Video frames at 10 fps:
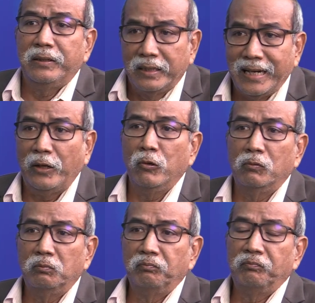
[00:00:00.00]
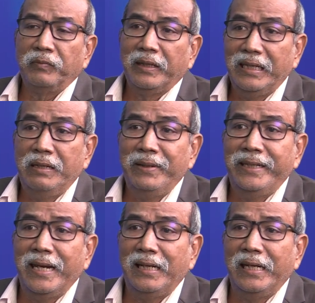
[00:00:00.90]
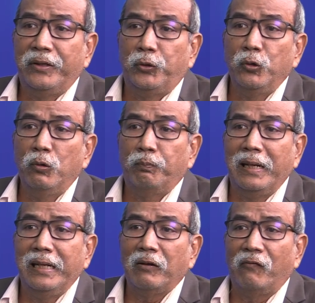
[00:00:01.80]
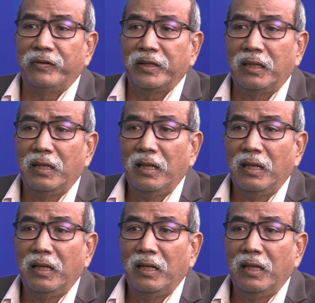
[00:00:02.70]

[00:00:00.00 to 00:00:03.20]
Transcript: Terengganu. Immediately, 2 police officers